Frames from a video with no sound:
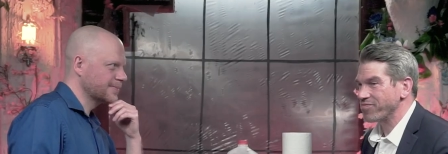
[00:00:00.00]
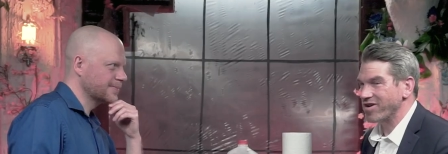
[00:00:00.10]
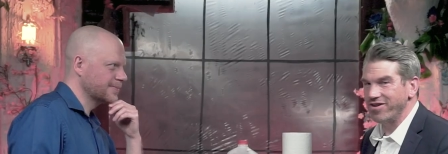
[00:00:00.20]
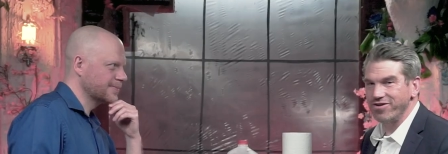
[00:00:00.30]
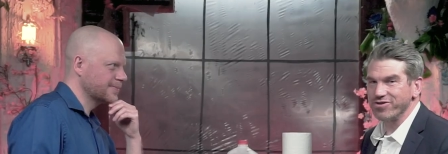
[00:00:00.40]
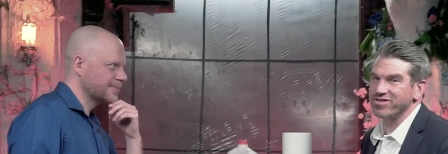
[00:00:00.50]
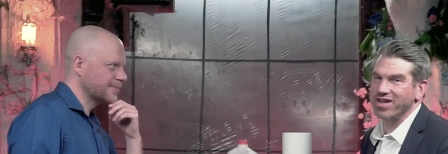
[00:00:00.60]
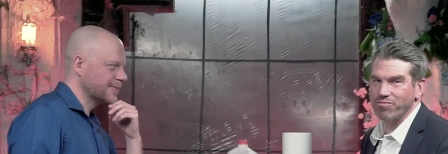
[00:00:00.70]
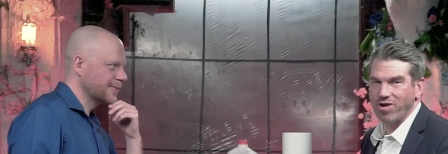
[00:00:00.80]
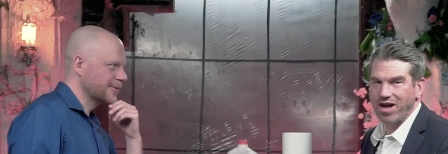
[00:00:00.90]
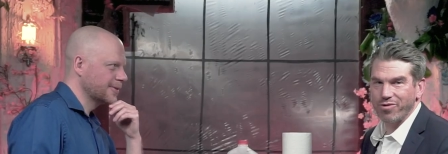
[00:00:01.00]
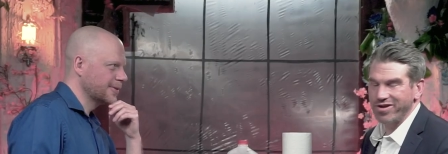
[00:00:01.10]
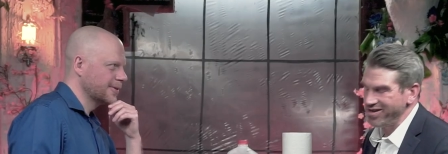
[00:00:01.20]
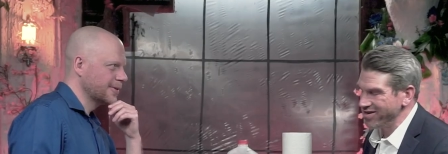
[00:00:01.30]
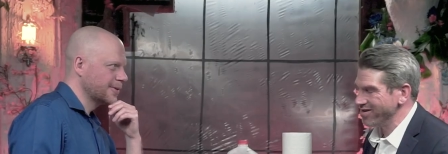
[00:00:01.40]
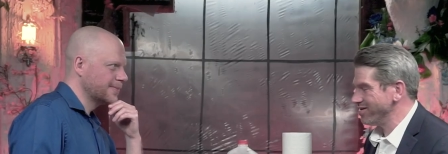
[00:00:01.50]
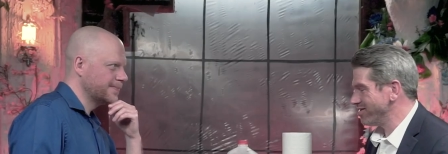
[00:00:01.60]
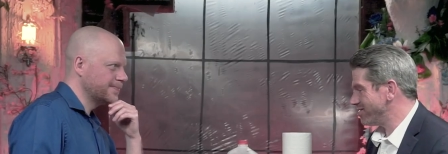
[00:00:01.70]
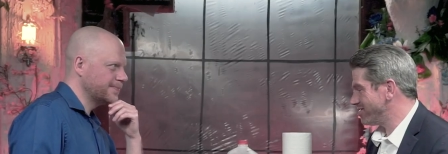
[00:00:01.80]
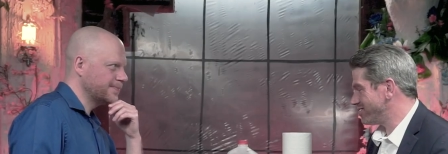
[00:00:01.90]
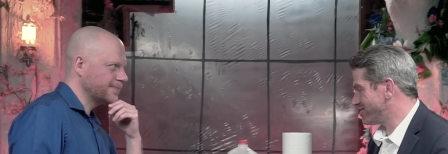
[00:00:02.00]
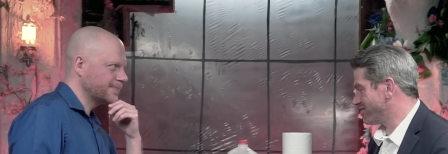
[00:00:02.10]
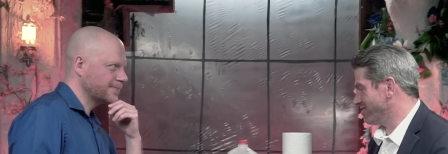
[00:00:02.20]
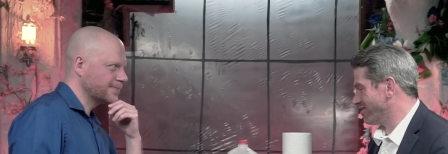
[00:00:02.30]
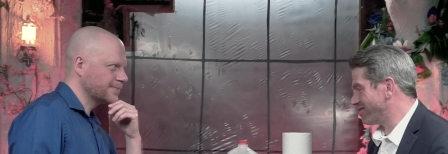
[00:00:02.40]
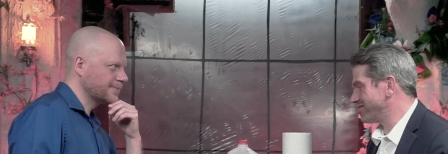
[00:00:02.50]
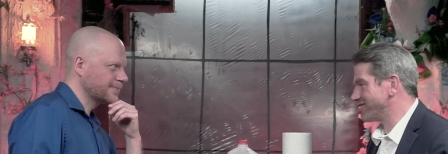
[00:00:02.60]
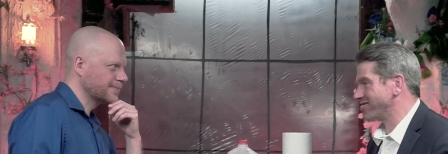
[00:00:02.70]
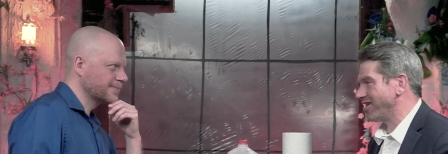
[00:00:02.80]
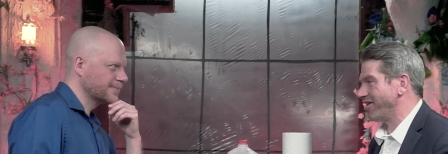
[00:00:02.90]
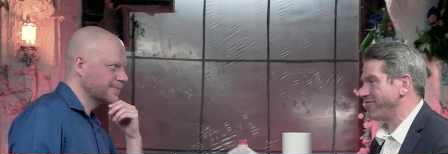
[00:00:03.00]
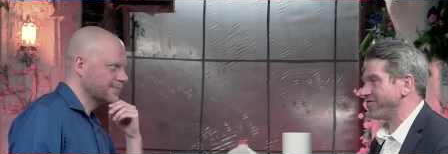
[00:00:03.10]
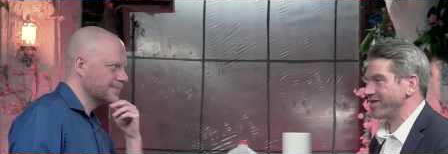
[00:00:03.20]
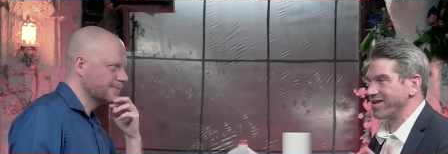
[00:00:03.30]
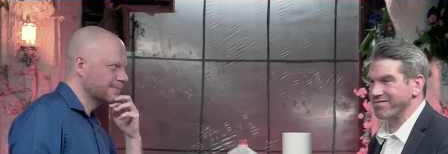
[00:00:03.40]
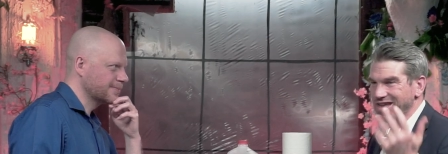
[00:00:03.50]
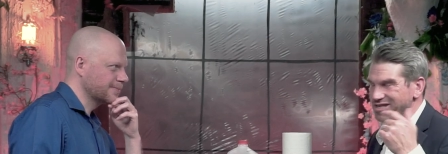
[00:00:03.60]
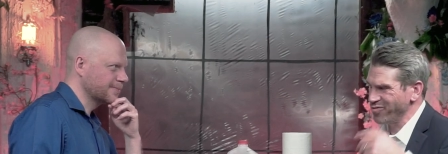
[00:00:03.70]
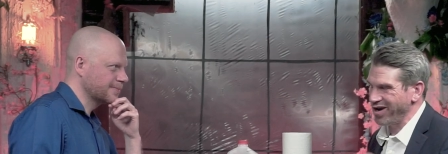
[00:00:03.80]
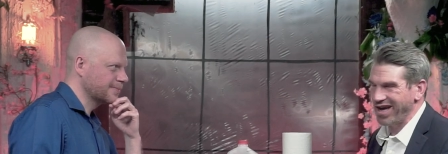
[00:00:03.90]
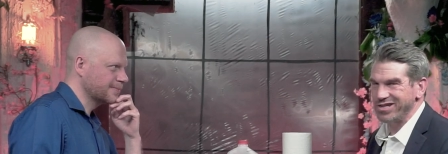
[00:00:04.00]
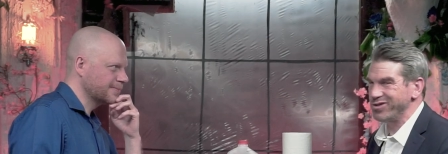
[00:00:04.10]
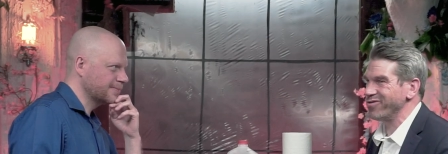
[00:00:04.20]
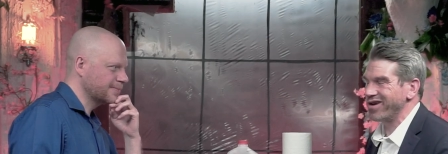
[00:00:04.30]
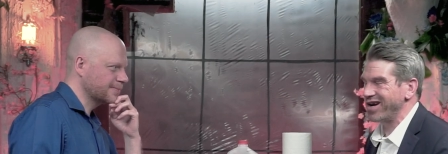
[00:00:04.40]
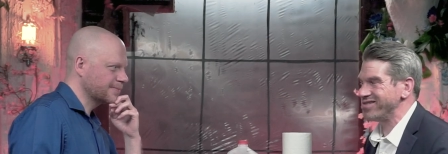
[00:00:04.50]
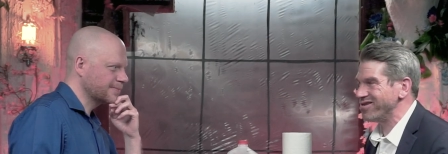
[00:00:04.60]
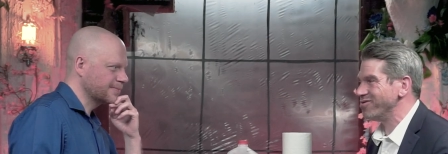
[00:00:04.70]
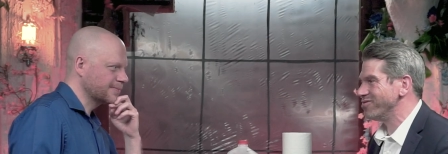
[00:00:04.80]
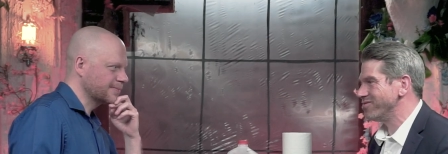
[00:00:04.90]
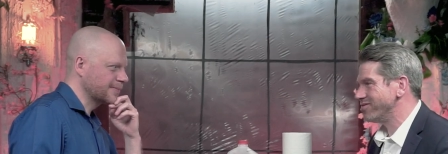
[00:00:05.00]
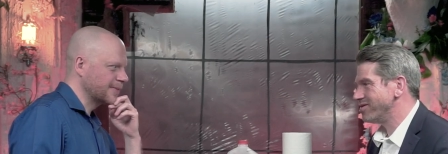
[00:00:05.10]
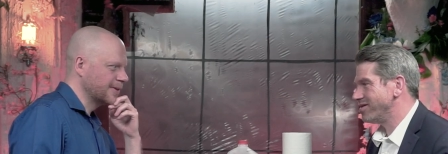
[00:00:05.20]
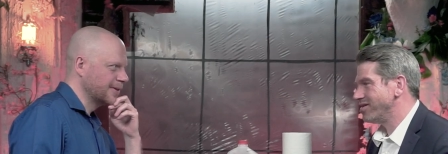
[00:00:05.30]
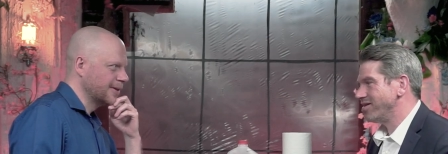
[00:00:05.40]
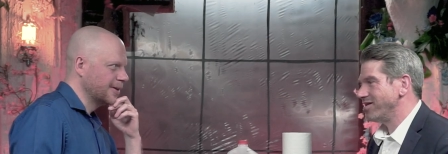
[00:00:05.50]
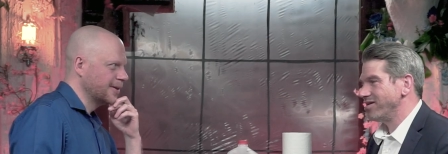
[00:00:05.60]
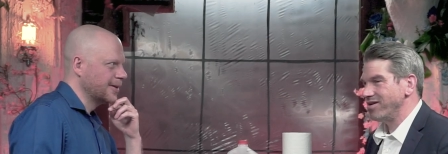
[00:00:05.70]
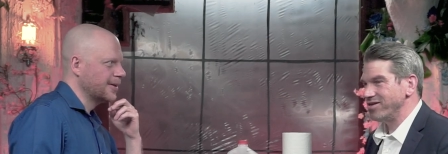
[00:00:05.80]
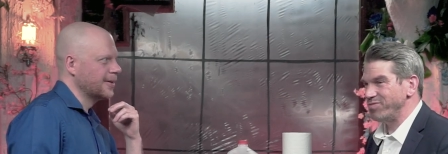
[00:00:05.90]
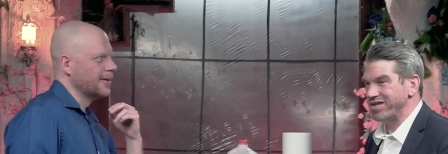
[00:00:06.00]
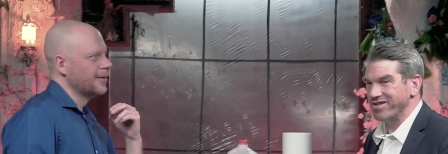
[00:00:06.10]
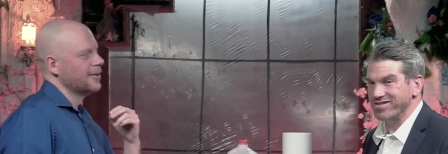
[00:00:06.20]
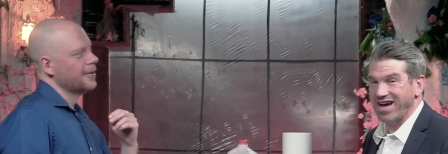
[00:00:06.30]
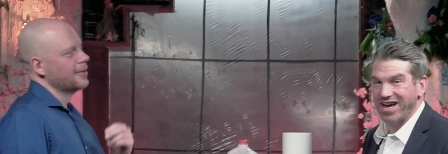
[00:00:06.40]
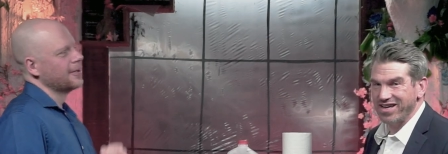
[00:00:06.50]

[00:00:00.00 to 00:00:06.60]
Speaker 1: understand why we're here, to learn stuff, and that's why I do what I do, is because I